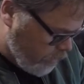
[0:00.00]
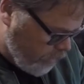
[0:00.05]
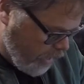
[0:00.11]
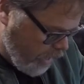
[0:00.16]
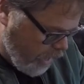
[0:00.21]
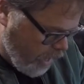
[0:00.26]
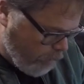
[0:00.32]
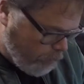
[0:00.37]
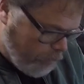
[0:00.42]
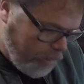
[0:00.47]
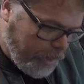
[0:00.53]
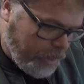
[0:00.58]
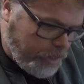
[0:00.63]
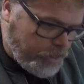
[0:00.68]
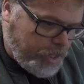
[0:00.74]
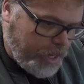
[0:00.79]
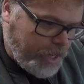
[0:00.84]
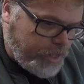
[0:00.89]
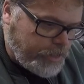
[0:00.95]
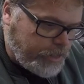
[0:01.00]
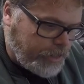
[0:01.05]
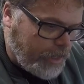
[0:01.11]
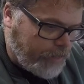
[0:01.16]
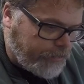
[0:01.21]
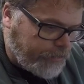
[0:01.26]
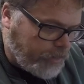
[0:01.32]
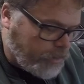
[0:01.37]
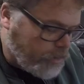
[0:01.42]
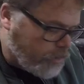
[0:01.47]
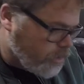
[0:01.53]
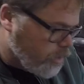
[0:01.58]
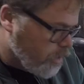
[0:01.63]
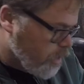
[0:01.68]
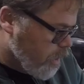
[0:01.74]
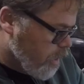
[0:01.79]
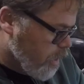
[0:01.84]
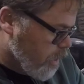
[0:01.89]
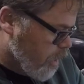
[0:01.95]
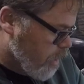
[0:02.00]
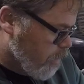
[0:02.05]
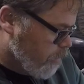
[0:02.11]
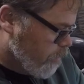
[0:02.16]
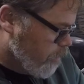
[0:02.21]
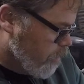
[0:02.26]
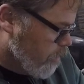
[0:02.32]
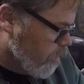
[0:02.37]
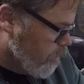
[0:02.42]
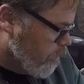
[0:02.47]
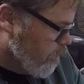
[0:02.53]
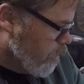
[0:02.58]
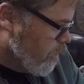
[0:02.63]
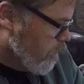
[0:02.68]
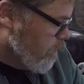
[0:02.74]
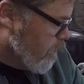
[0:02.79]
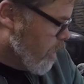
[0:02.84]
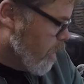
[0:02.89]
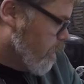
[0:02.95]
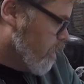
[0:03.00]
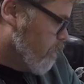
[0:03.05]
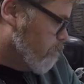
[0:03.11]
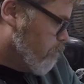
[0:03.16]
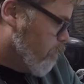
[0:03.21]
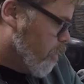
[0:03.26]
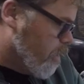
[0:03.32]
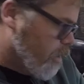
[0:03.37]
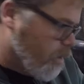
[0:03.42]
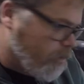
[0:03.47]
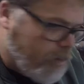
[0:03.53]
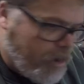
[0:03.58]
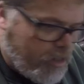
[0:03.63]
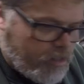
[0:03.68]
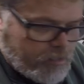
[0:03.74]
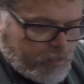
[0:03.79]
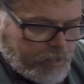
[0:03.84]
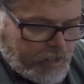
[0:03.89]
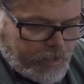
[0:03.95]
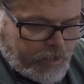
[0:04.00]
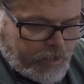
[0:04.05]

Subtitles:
the cam, you got to change the lifters. If you're got it apart, you might as well put a